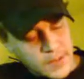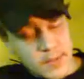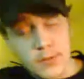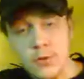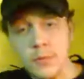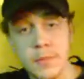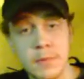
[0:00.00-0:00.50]

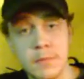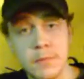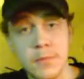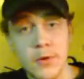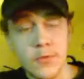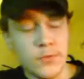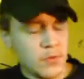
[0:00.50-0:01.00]
soapy,
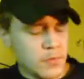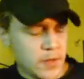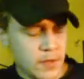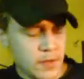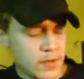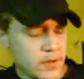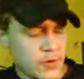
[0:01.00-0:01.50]

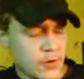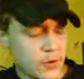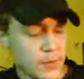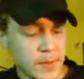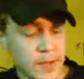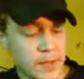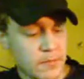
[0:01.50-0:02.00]
perfumey,
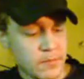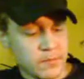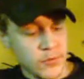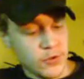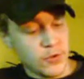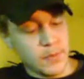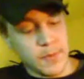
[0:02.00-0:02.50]
herby,
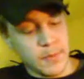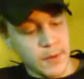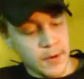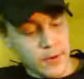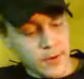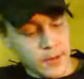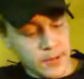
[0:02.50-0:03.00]
juniper
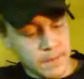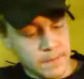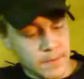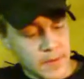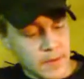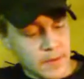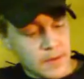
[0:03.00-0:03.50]
berry.
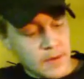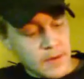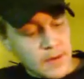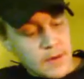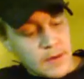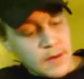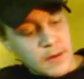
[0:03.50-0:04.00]

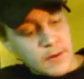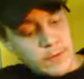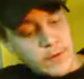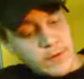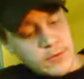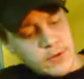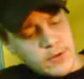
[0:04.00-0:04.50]
Now, if
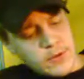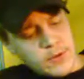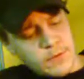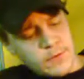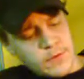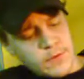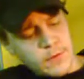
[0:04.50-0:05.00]
you ever saw
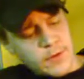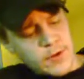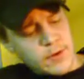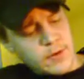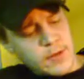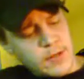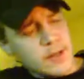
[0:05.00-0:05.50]
the
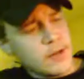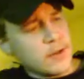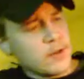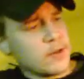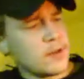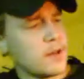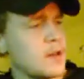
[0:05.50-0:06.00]
video I did
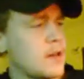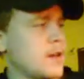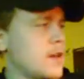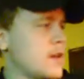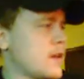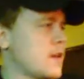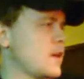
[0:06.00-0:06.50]

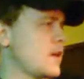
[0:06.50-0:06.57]
on